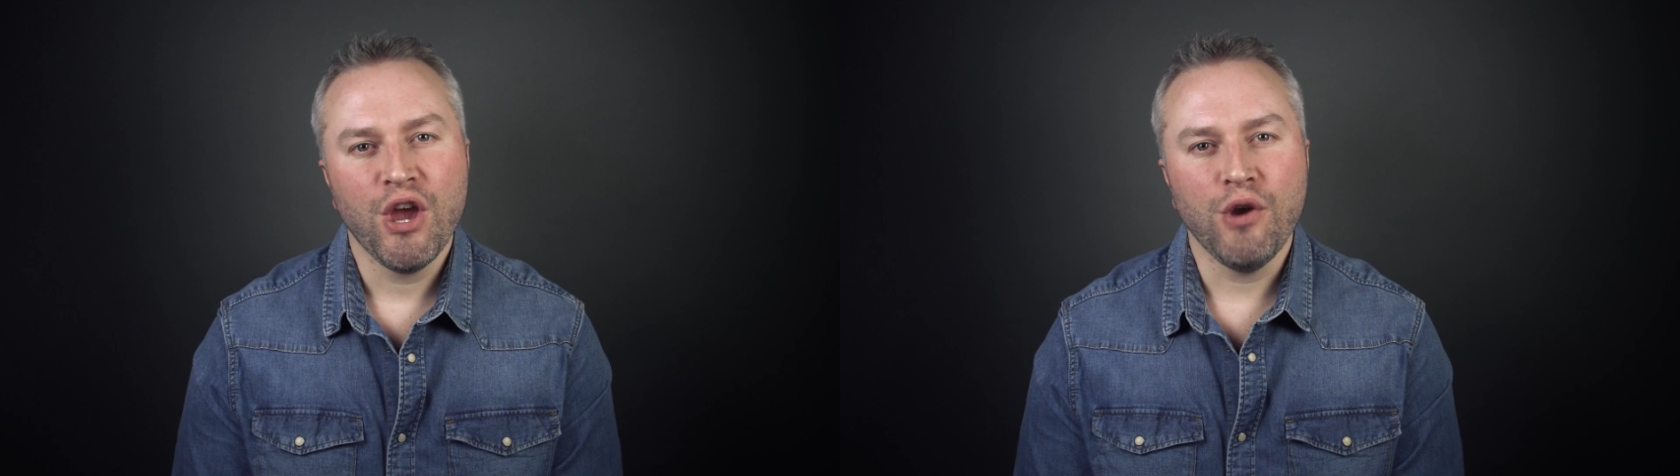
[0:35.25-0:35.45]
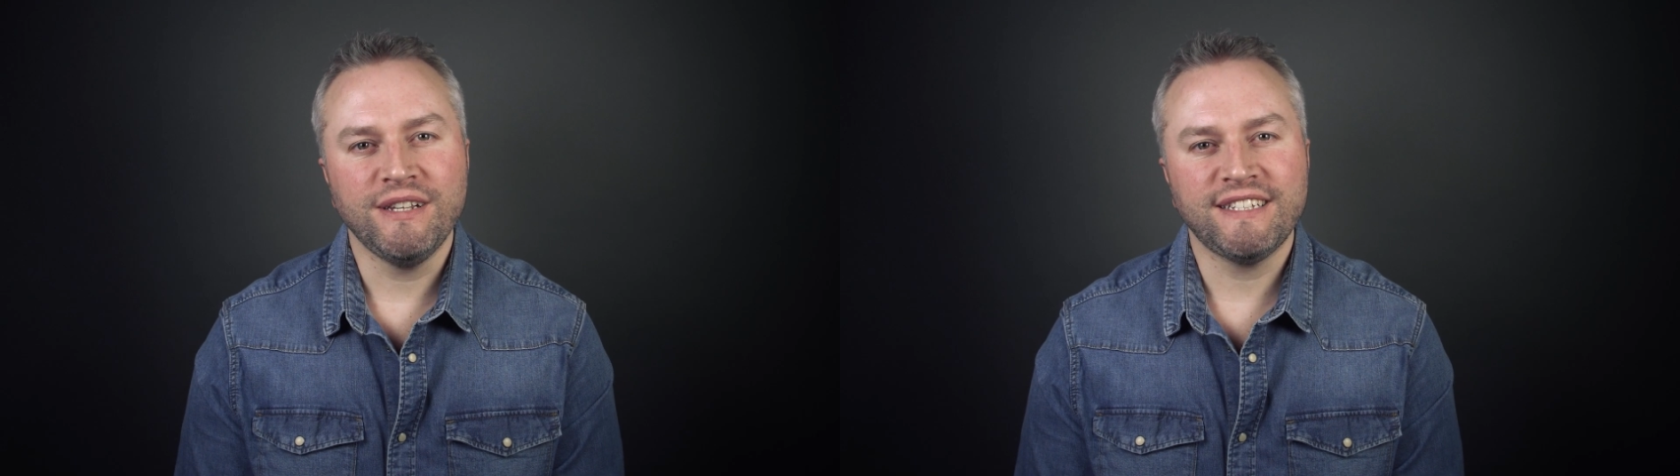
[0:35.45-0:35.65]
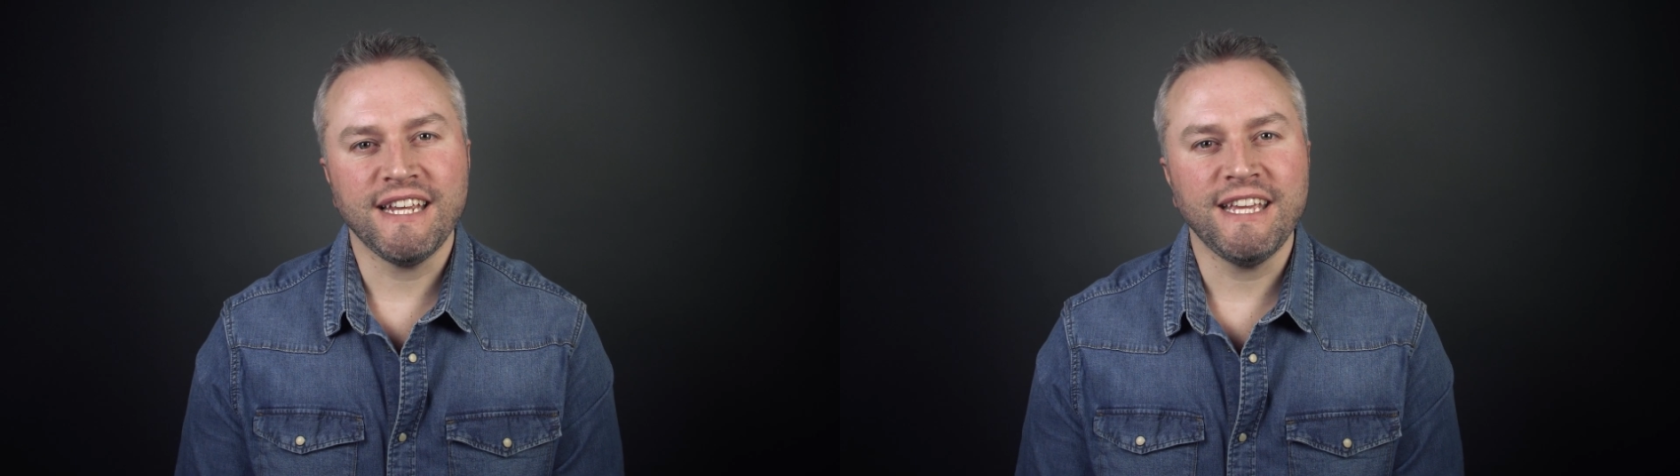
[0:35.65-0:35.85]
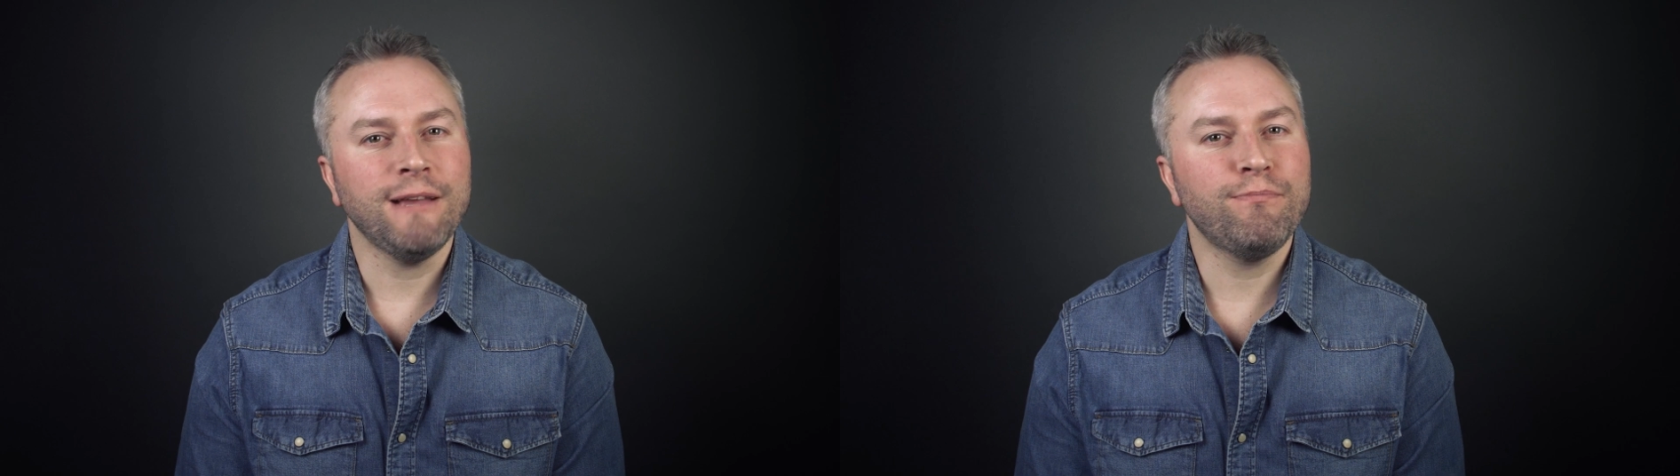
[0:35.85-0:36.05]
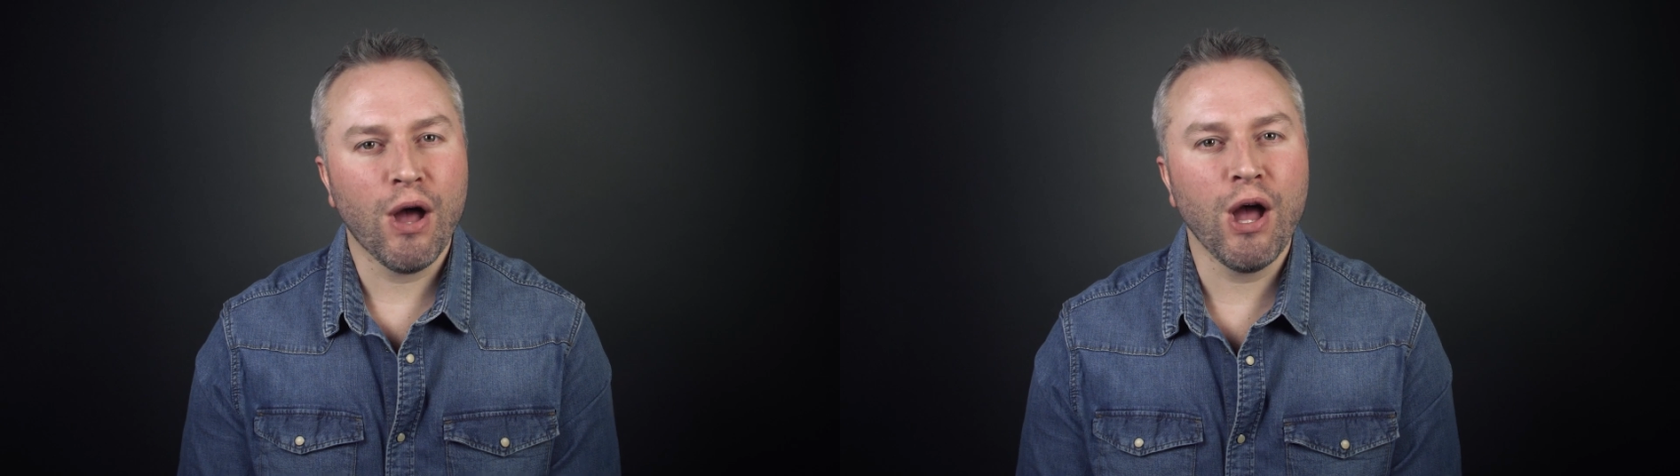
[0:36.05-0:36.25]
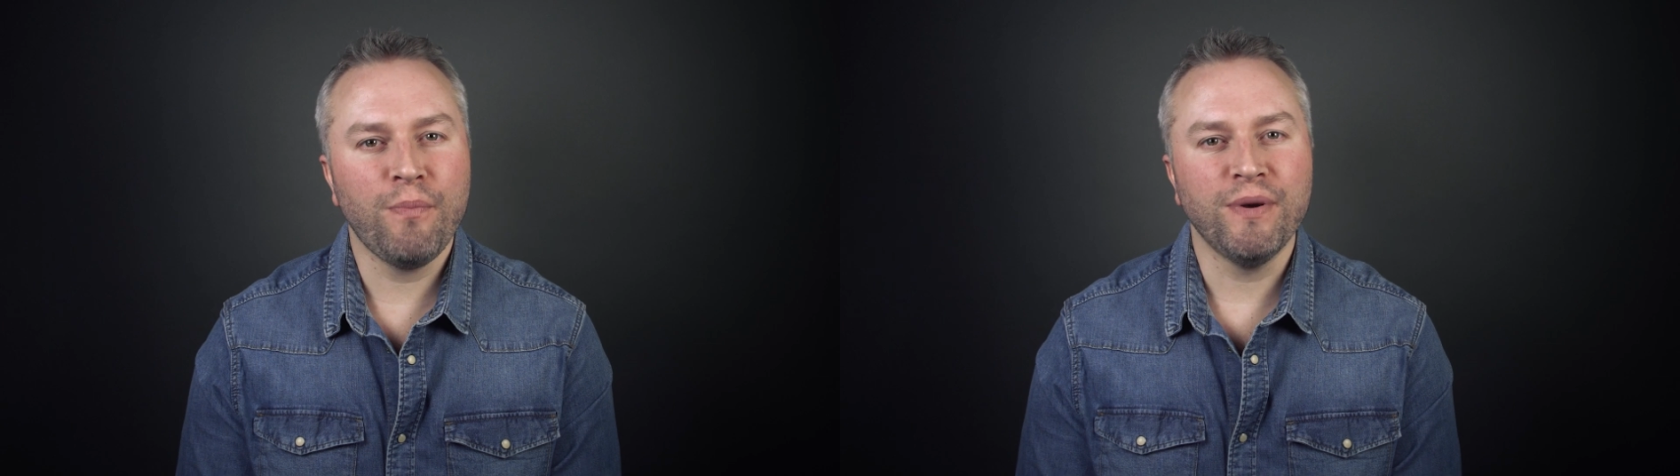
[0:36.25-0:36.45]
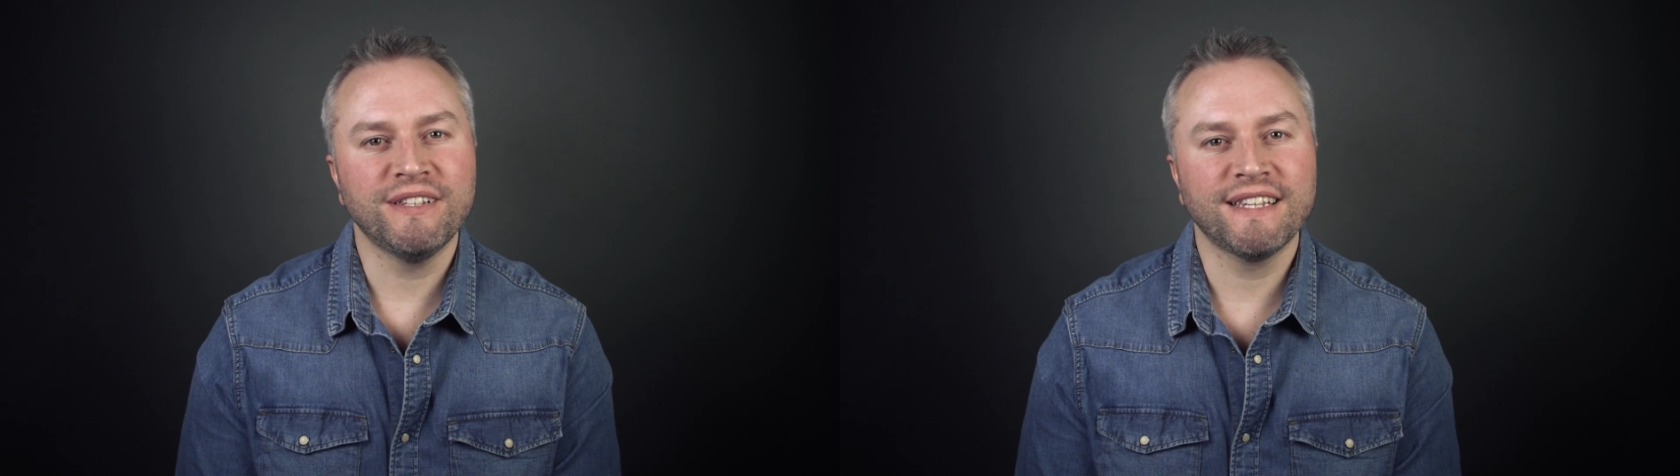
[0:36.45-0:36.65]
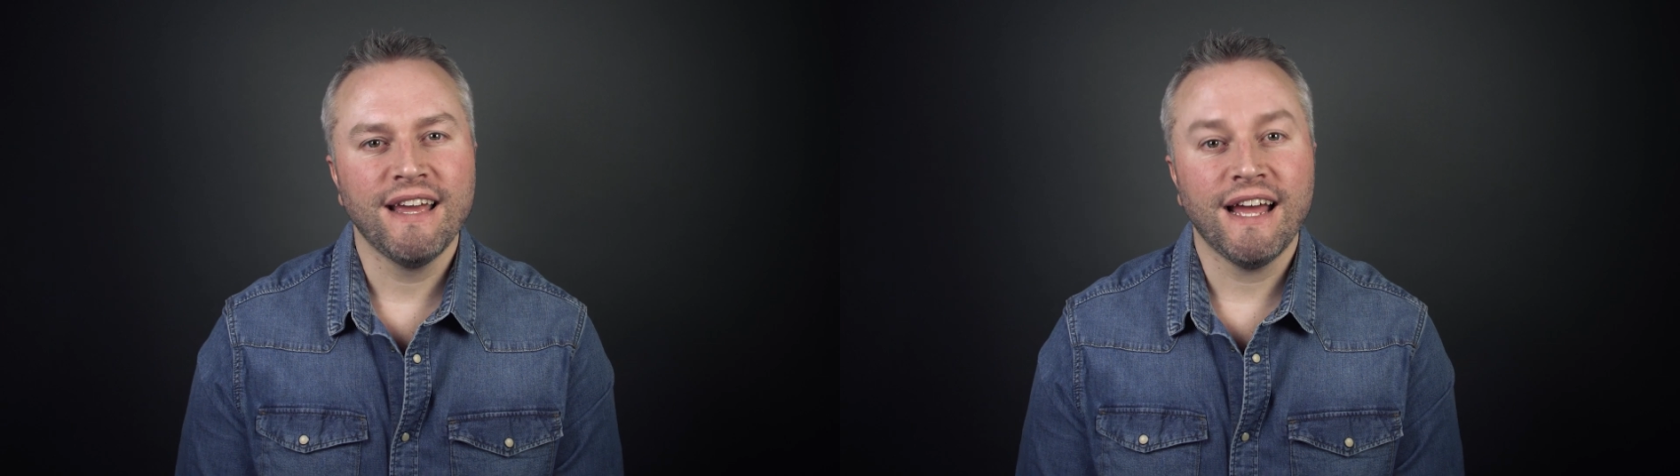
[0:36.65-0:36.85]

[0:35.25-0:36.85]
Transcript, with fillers: who is seeking purpose